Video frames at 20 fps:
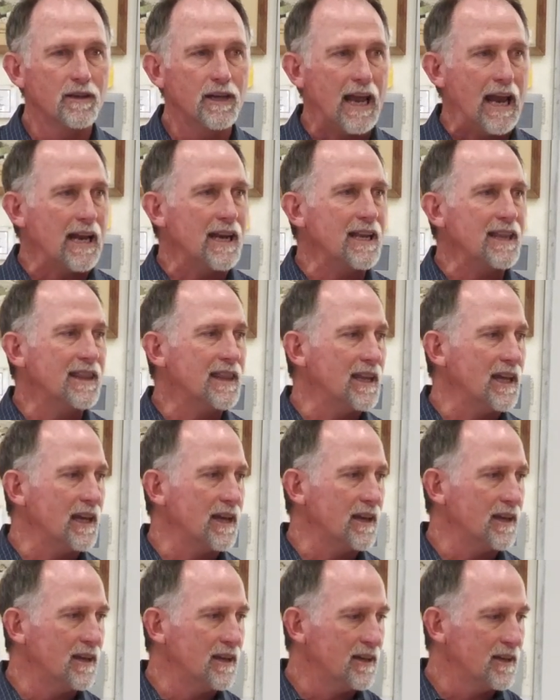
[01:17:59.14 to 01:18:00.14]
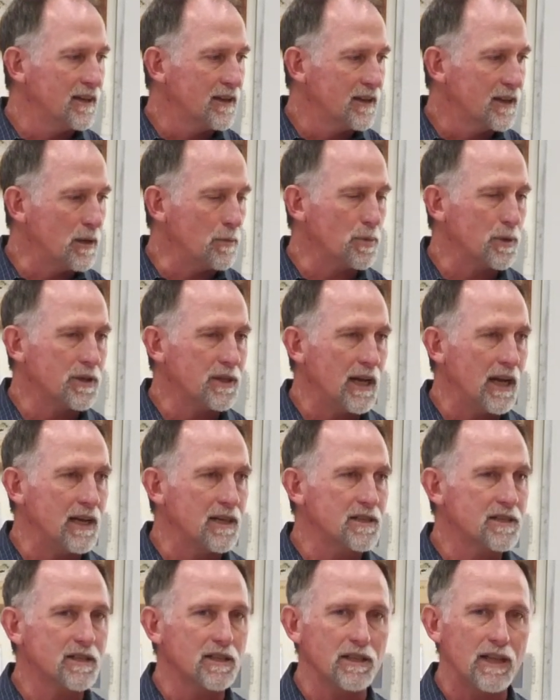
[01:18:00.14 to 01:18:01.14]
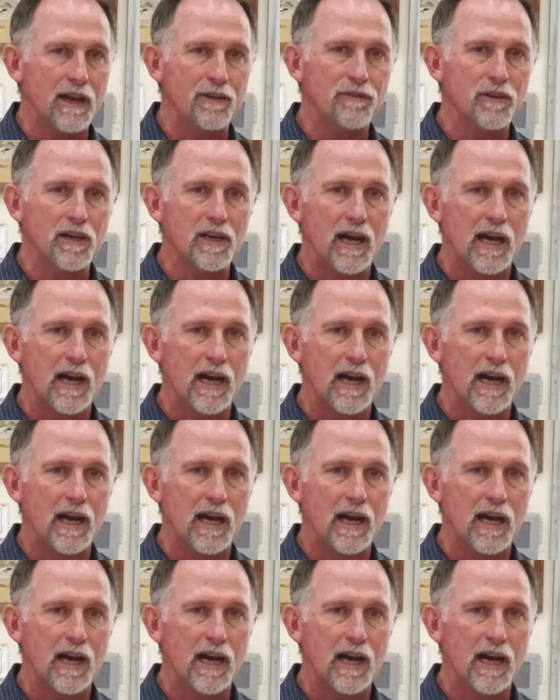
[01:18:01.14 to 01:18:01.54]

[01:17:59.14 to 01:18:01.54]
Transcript: Anything that pertains to life and